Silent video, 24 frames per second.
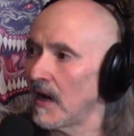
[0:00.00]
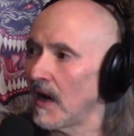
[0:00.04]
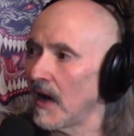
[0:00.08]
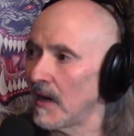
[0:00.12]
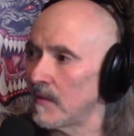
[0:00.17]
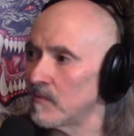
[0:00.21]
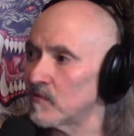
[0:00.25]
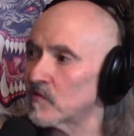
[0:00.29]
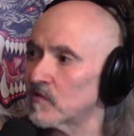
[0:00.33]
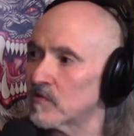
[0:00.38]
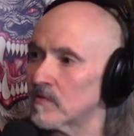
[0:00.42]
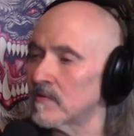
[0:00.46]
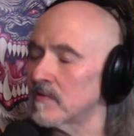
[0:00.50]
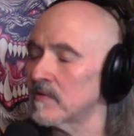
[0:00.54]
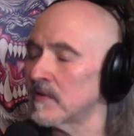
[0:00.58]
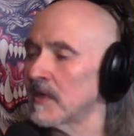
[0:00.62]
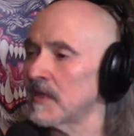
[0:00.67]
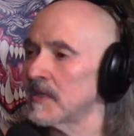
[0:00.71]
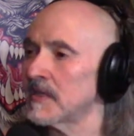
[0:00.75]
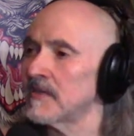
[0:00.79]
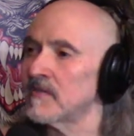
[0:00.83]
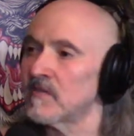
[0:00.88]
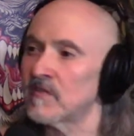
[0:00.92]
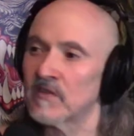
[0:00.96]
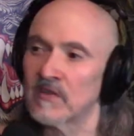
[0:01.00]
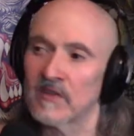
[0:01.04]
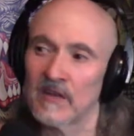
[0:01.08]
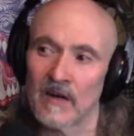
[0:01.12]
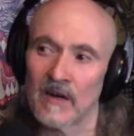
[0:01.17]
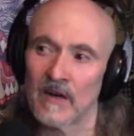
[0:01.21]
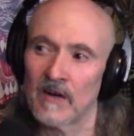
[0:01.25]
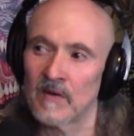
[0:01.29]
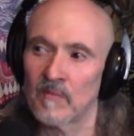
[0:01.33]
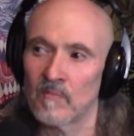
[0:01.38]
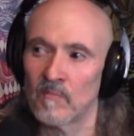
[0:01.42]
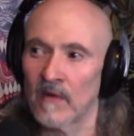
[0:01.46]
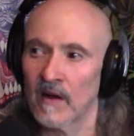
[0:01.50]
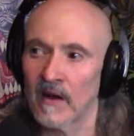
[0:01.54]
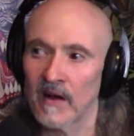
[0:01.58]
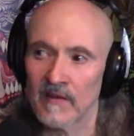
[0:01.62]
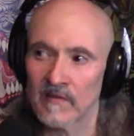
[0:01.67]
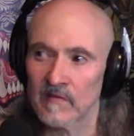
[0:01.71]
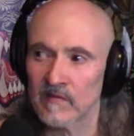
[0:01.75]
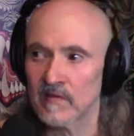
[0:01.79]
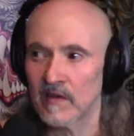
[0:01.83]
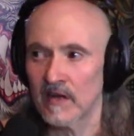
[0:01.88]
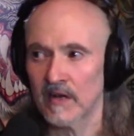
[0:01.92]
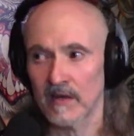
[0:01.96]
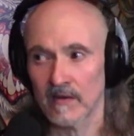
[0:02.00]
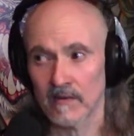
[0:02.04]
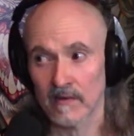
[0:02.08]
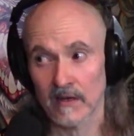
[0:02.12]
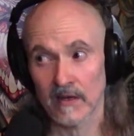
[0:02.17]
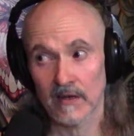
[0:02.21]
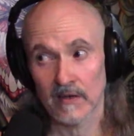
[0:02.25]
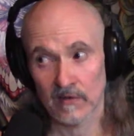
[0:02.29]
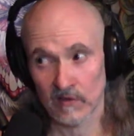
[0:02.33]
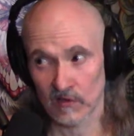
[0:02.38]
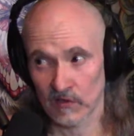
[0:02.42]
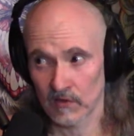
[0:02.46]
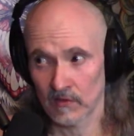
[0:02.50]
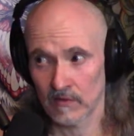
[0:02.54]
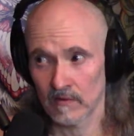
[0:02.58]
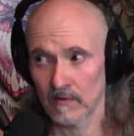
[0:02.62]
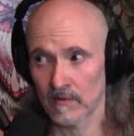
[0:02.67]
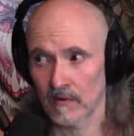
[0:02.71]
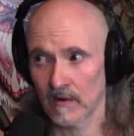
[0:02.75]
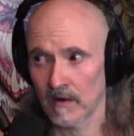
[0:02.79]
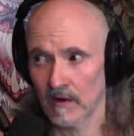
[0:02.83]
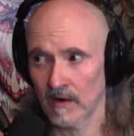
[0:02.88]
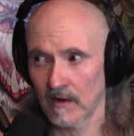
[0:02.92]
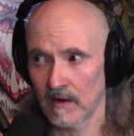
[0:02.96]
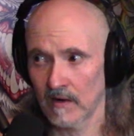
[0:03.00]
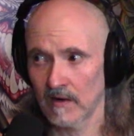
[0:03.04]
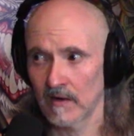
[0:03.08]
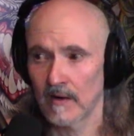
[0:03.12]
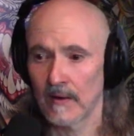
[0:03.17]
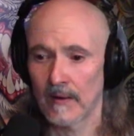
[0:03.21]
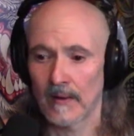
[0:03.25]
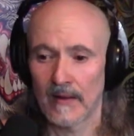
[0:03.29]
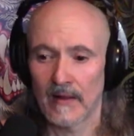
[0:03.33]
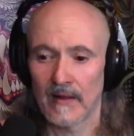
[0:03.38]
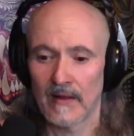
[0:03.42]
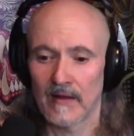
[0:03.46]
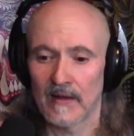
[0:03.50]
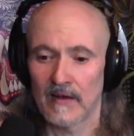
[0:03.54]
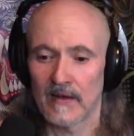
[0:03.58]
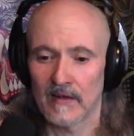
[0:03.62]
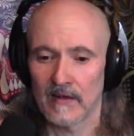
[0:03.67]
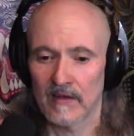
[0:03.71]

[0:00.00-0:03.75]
I'm certainly in the shared mindset as you are. Yeah.